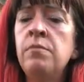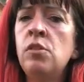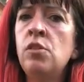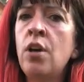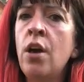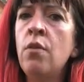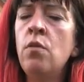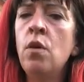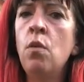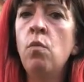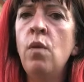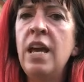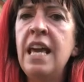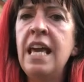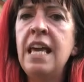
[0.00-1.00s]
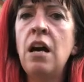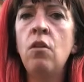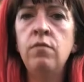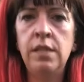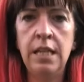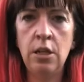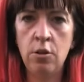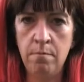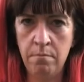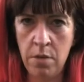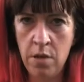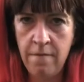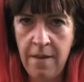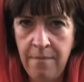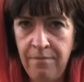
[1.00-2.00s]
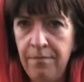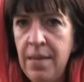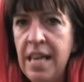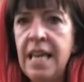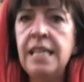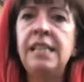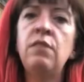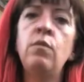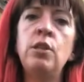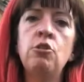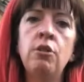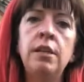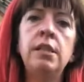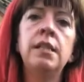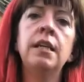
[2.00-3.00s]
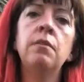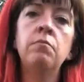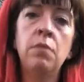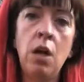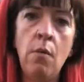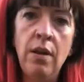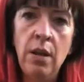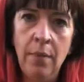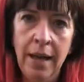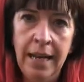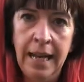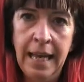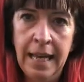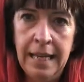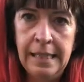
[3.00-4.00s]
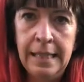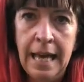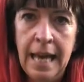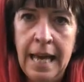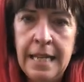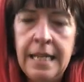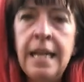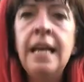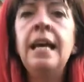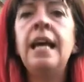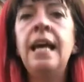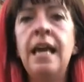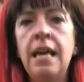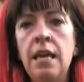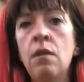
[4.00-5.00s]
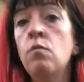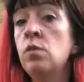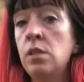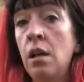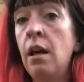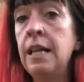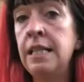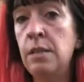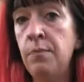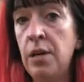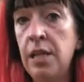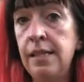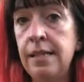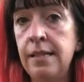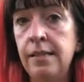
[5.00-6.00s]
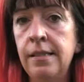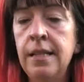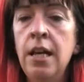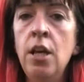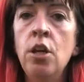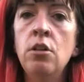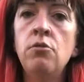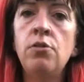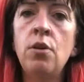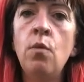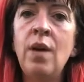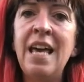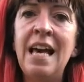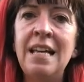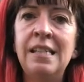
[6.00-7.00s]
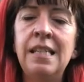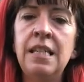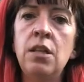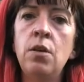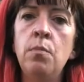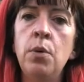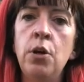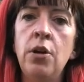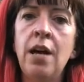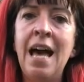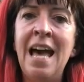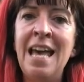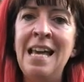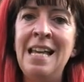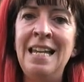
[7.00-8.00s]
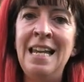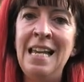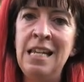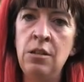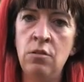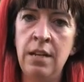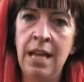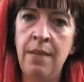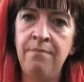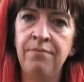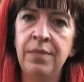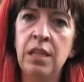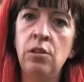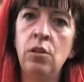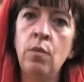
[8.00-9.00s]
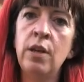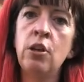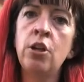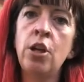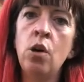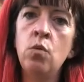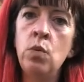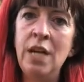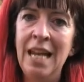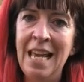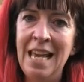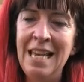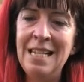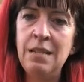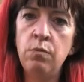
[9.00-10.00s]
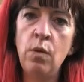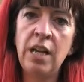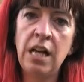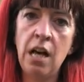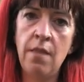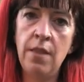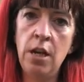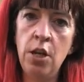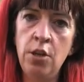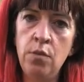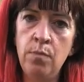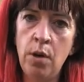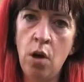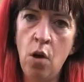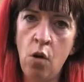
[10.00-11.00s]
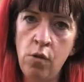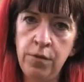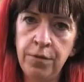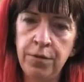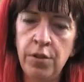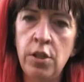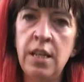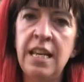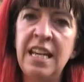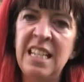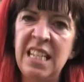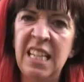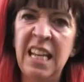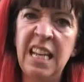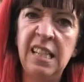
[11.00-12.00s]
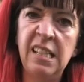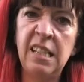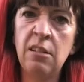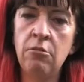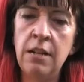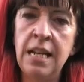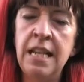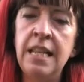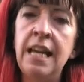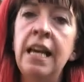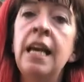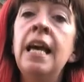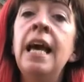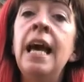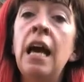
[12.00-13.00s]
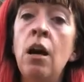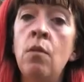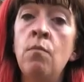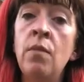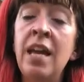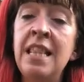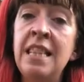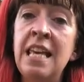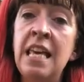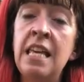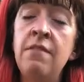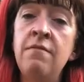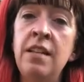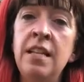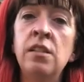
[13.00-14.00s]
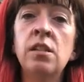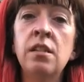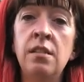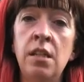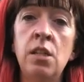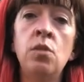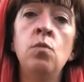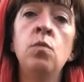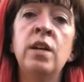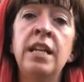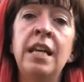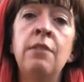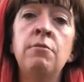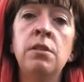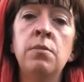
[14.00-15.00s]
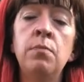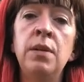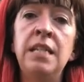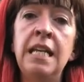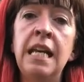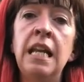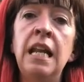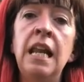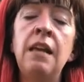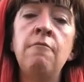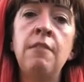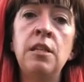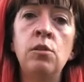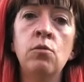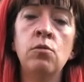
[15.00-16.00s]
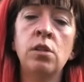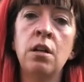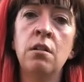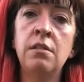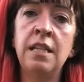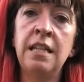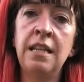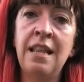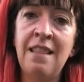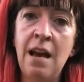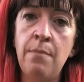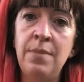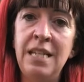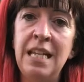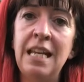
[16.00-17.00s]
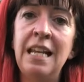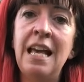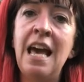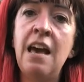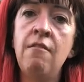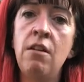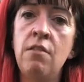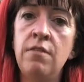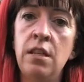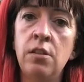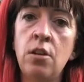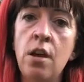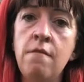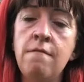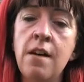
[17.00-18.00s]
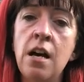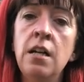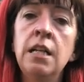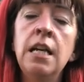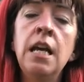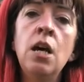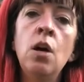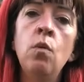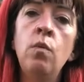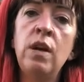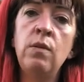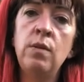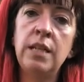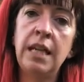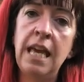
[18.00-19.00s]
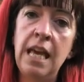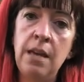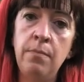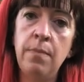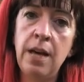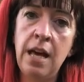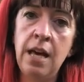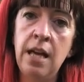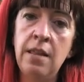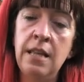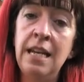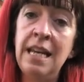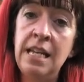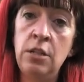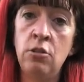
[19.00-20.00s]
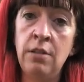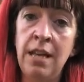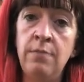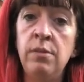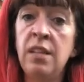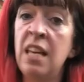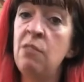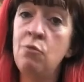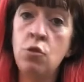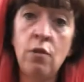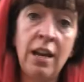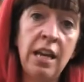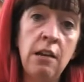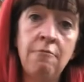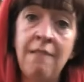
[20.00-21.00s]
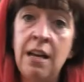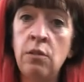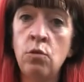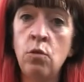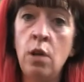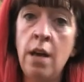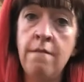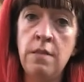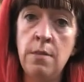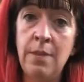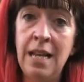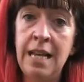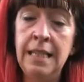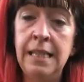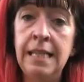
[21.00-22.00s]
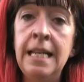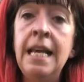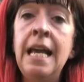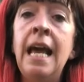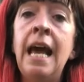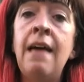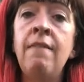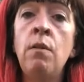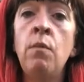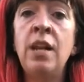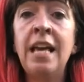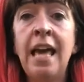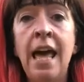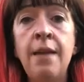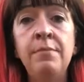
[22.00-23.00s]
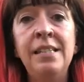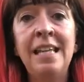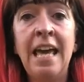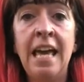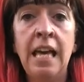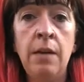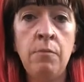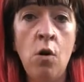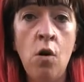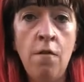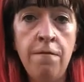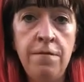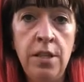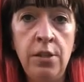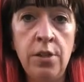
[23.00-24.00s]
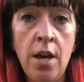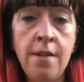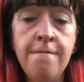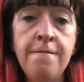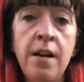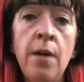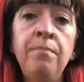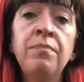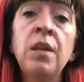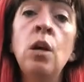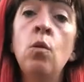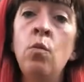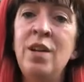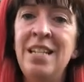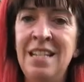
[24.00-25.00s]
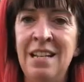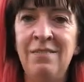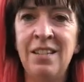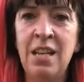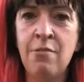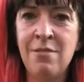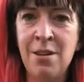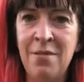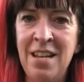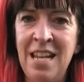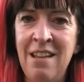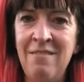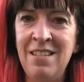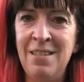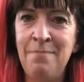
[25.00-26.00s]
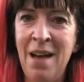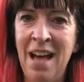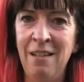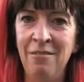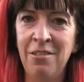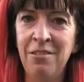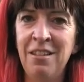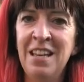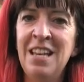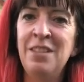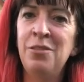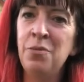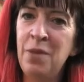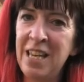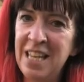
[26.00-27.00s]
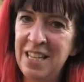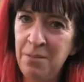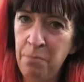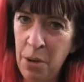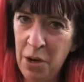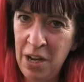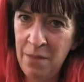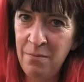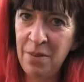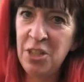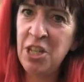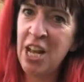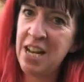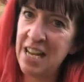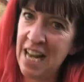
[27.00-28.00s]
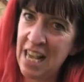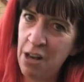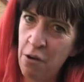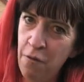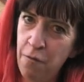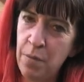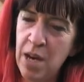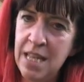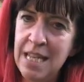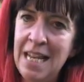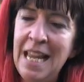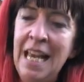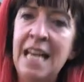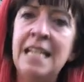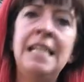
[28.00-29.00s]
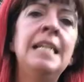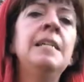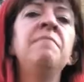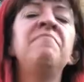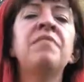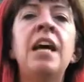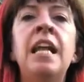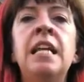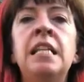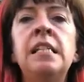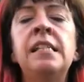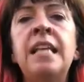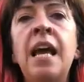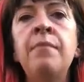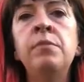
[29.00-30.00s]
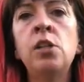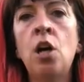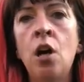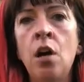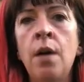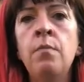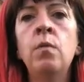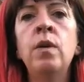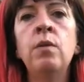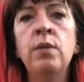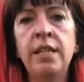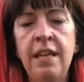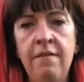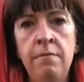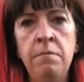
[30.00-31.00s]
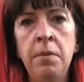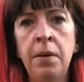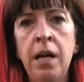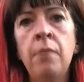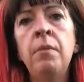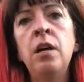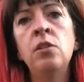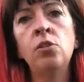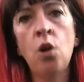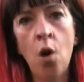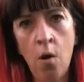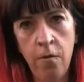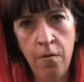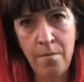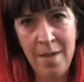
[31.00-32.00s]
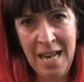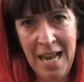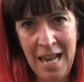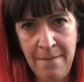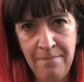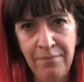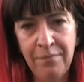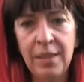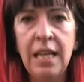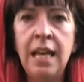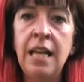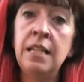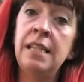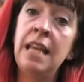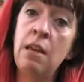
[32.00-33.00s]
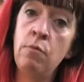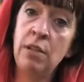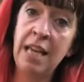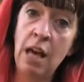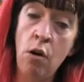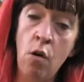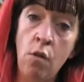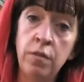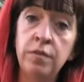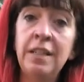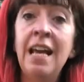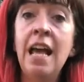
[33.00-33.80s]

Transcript: So we obviously couldn't move him, because if we tried to go anywhere near his head, he was likely to bite us. So we had to put a lead on him. So we got an old lead, we cut the loop off so that it doesn't get stuck on anything. In the evenings, because this is when he was particularly resource guarding that particular area of the sofa, we would keep the lead on him, so he would drag it around all over the place. And then when it came to getting him off the sofa, we didn't have to go anywhere near his mouth, so we could pull him gently off by the lead. And at the same time, we would give him the command, off Billy, and he would get off.